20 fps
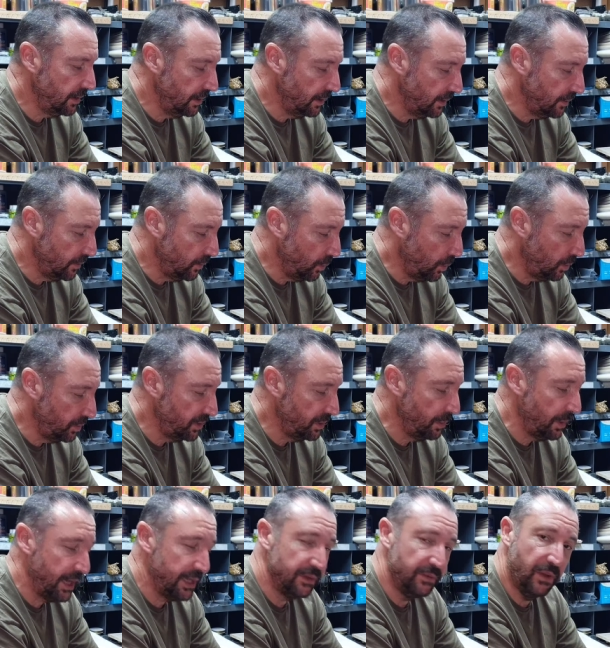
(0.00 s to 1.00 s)
the
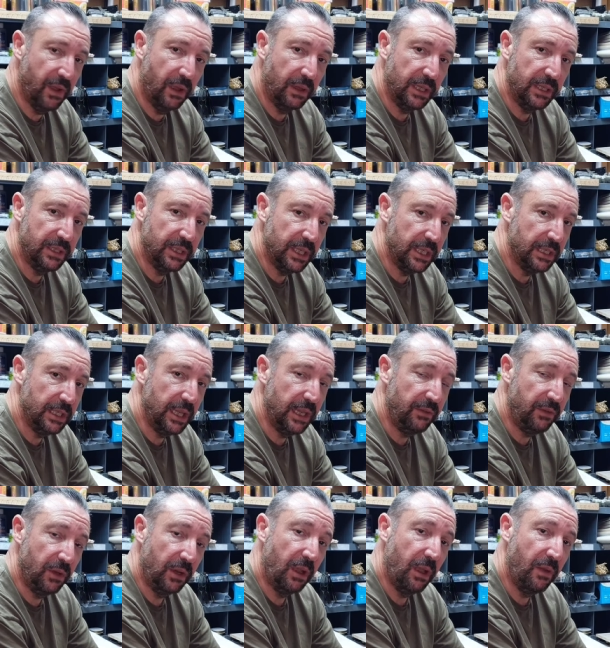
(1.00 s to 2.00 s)
water-based varnish in,
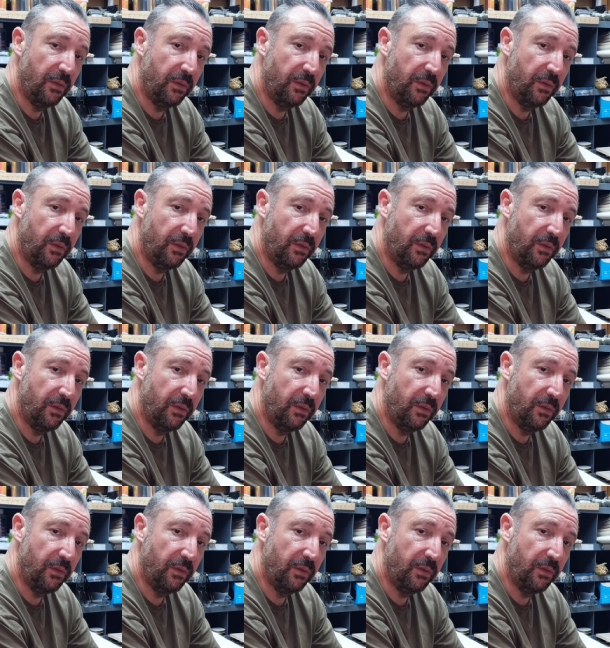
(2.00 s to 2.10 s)
if you're